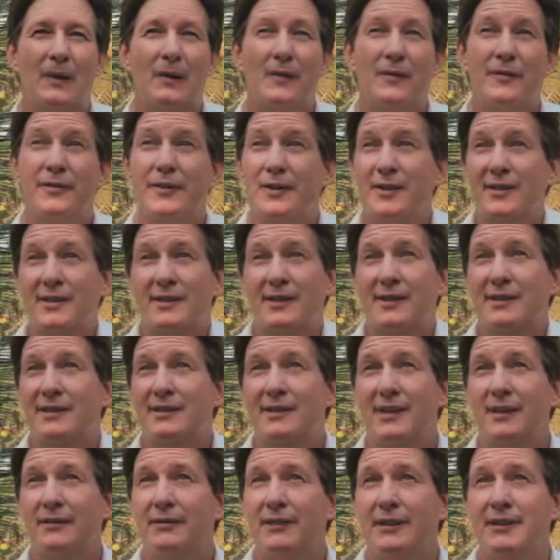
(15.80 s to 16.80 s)
Well, first, it's
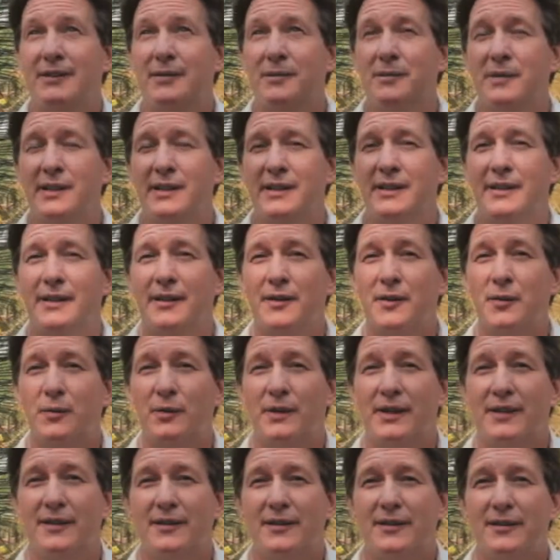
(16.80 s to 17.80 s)
lovely to be here in the
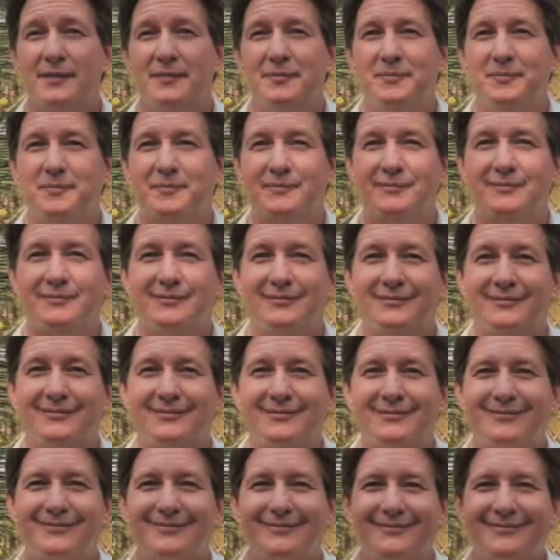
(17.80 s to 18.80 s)
wind.
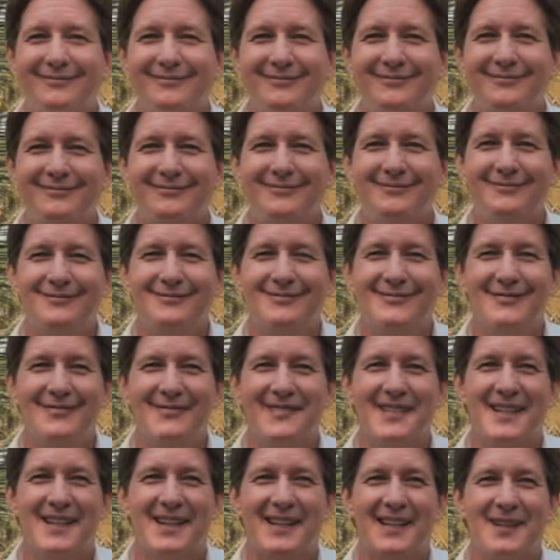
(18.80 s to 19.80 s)

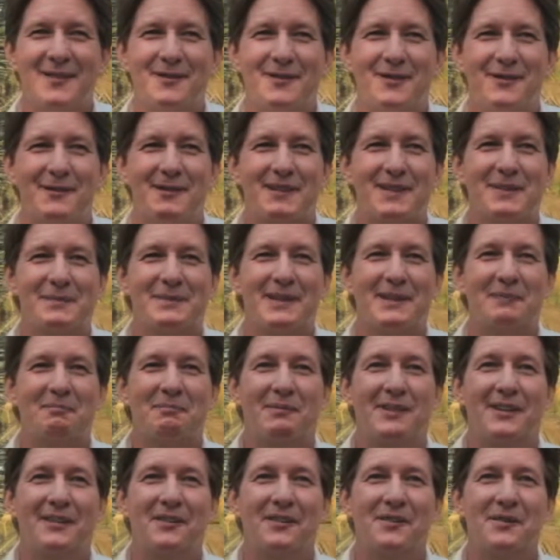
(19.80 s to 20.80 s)
I feel like I'm almost being
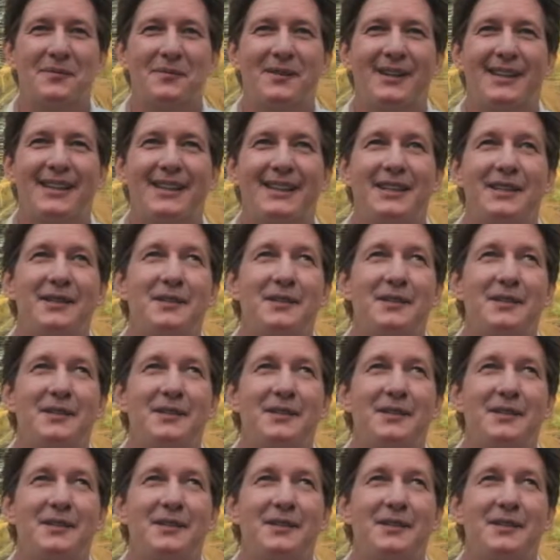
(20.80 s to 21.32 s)
blown away.